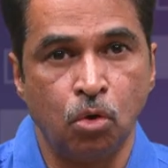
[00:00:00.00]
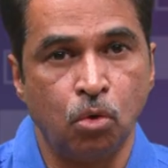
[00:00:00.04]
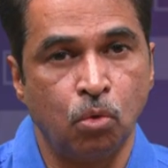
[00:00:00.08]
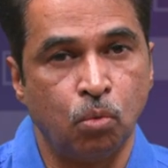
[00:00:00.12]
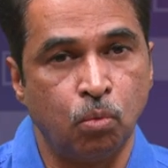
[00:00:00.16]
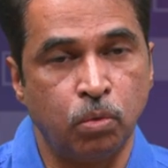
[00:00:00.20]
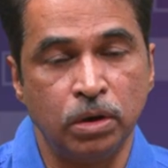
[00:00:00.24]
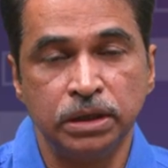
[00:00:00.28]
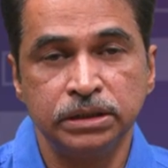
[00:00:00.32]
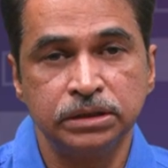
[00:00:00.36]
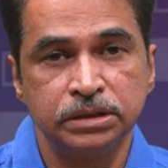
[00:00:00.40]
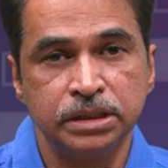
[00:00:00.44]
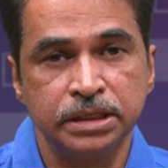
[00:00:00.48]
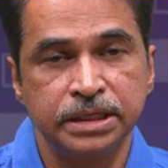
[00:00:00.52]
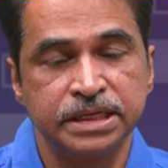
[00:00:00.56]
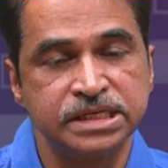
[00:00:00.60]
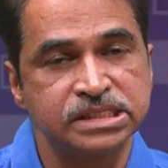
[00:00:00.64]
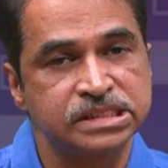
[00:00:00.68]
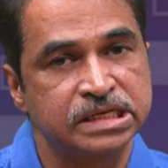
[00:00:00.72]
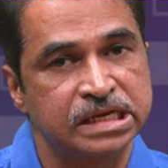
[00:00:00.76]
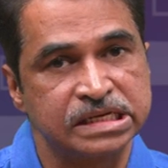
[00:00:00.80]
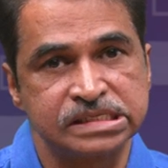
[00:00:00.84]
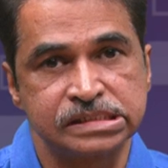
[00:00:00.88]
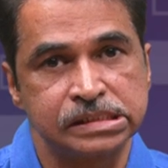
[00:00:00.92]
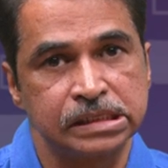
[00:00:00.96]
One thing is
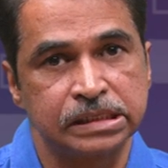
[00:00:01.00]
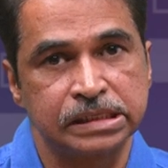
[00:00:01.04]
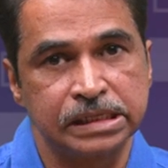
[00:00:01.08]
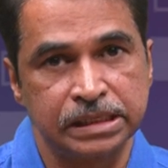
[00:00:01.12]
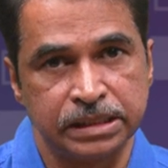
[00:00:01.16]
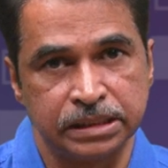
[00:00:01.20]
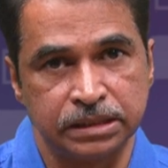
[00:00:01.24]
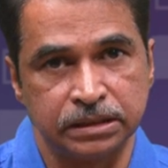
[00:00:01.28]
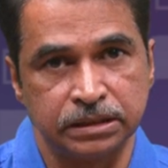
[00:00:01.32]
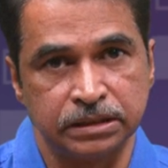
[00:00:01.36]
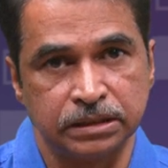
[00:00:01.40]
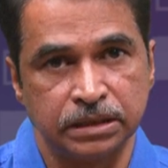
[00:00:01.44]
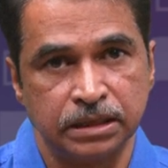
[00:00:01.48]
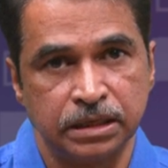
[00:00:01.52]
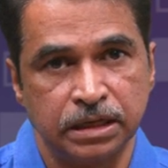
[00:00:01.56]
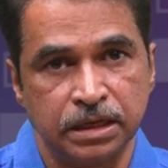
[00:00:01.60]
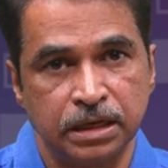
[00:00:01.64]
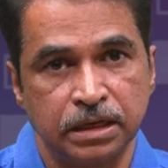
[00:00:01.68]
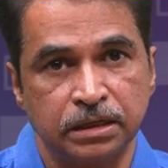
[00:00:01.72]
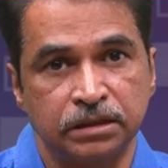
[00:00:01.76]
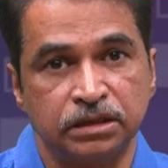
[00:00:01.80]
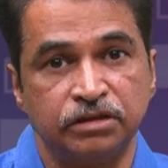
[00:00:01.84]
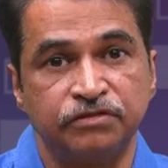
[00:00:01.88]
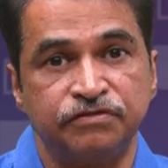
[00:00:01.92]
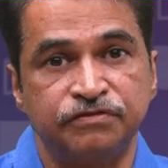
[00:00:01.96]
crystal clear:
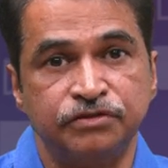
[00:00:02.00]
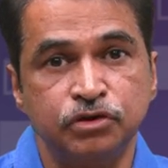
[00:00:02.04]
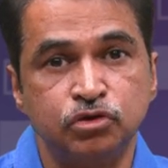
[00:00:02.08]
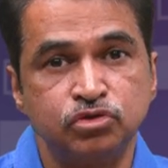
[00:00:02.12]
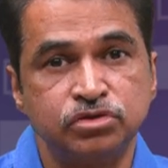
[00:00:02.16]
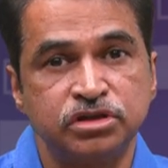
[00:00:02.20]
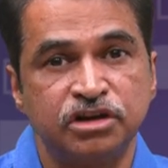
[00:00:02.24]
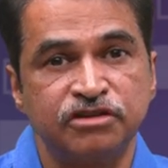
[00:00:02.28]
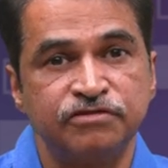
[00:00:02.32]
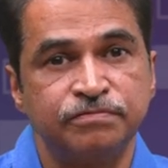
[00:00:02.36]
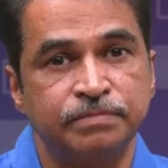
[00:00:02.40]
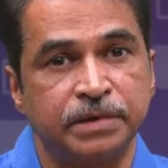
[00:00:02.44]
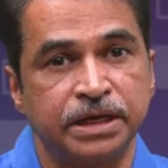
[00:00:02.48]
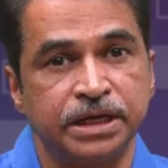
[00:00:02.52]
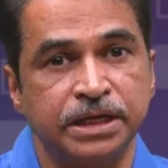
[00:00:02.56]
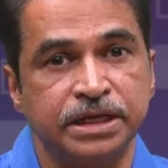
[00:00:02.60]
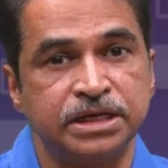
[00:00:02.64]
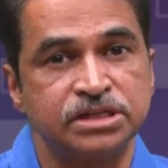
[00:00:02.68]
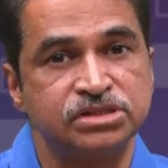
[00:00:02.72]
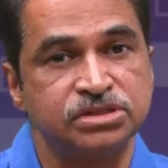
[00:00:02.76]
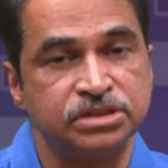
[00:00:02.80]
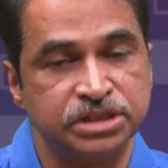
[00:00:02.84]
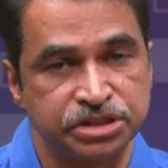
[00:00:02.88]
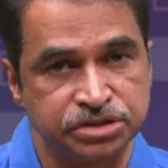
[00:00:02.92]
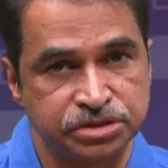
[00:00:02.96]
the future of money
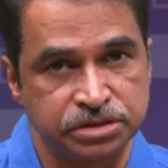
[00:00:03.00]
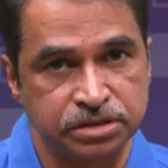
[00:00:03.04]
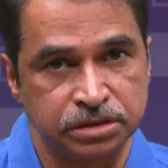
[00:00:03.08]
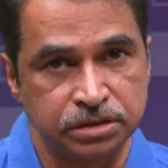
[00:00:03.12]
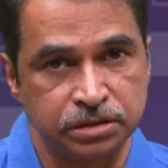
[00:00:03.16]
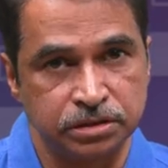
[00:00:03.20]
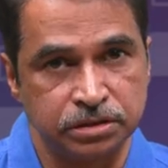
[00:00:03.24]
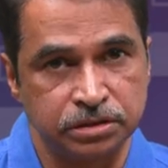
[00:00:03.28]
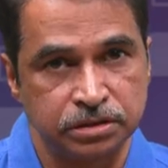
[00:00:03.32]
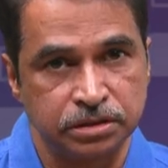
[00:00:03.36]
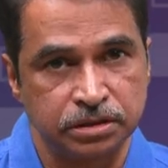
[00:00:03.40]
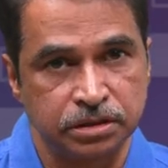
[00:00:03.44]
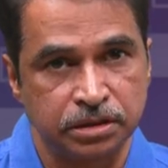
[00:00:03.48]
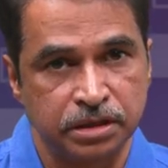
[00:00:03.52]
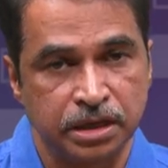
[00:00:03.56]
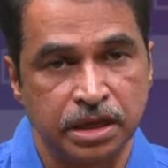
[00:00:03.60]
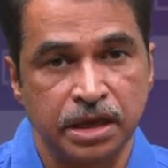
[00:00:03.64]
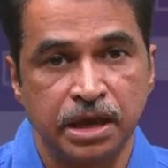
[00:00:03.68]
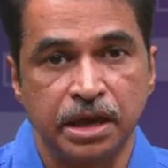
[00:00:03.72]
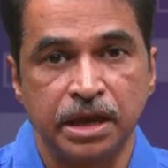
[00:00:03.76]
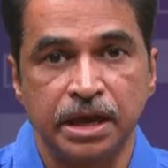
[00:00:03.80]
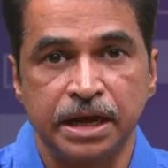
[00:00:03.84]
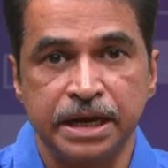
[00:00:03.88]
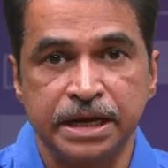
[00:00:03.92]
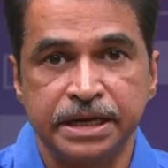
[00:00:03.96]
is digital.
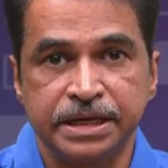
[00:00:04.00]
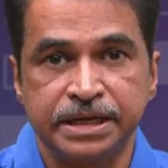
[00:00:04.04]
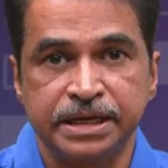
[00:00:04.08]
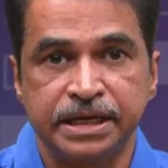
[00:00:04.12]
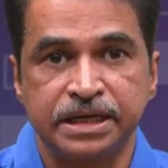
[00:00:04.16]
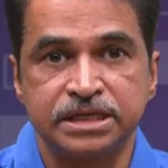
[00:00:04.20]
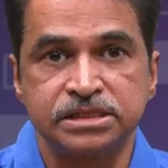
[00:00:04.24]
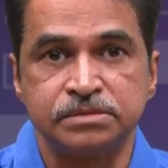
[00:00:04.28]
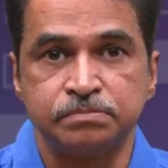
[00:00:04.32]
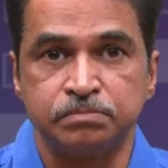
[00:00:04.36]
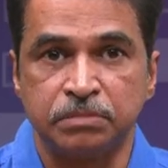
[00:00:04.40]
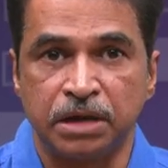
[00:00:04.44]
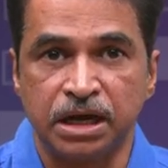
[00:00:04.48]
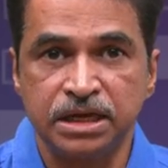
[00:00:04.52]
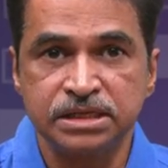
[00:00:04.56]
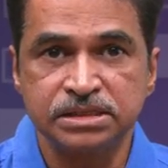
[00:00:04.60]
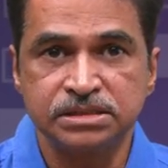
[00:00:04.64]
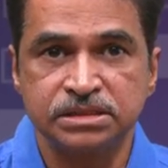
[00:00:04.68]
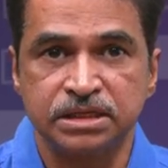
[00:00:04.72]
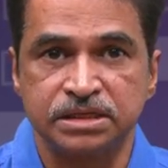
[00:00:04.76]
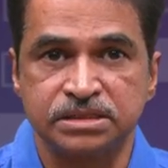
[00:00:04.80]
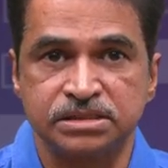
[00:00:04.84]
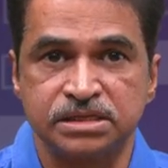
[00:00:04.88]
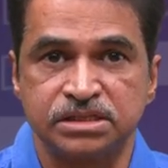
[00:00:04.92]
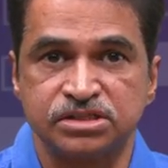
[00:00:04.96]
India's mass
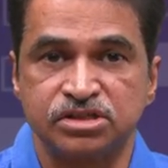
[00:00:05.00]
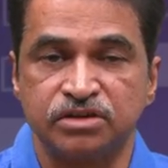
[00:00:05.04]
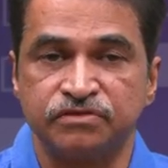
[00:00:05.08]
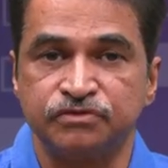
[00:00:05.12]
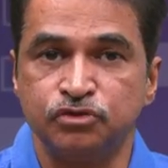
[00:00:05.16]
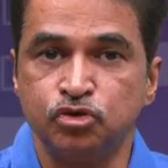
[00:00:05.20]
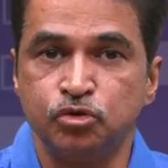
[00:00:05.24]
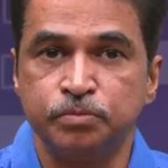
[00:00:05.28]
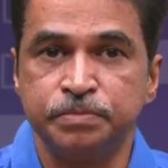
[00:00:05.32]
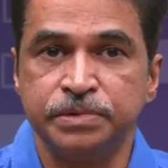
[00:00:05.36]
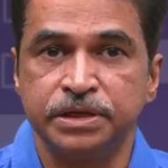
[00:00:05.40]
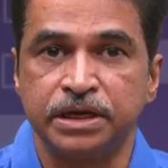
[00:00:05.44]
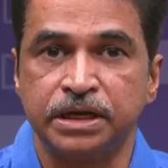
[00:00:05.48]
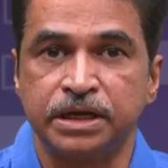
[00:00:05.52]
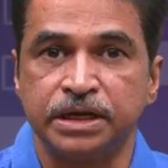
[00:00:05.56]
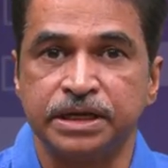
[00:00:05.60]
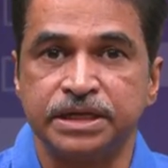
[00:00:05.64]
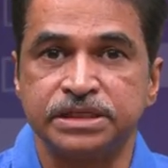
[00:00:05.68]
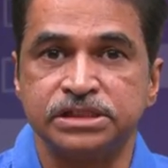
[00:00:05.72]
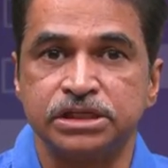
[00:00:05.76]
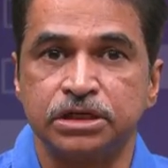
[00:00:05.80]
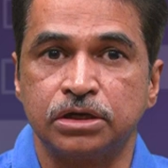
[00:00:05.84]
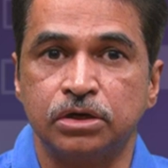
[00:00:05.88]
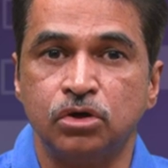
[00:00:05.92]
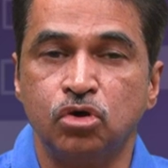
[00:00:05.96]
success of UPI
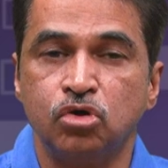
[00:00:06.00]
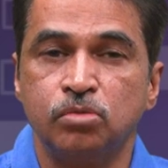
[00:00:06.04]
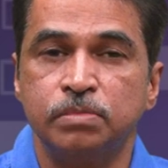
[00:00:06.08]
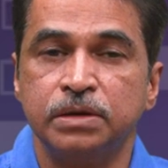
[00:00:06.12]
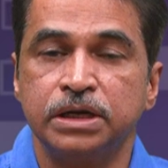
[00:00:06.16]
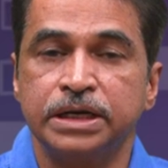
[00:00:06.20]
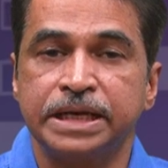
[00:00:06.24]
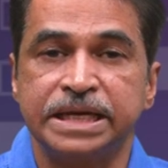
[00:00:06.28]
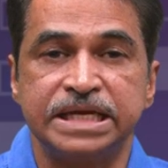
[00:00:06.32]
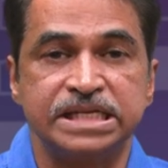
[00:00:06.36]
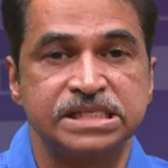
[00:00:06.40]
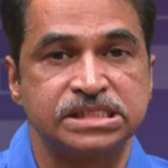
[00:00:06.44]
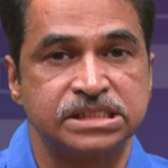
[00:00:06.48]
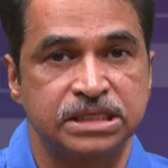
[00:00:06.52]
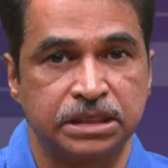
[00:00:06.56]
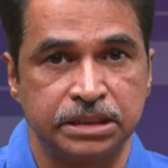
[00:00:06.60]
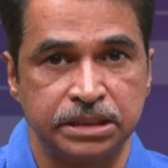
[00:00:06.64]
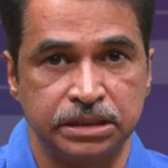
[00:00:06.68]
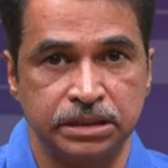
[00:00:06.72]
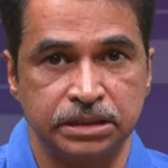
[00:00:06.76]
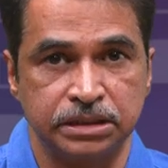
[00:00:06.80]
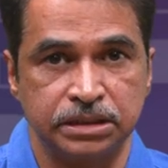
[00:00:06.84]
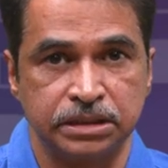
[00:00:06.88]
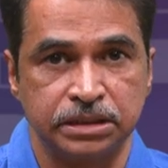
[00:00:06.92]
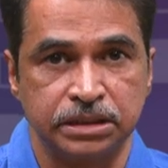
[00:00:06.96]
is a global case study.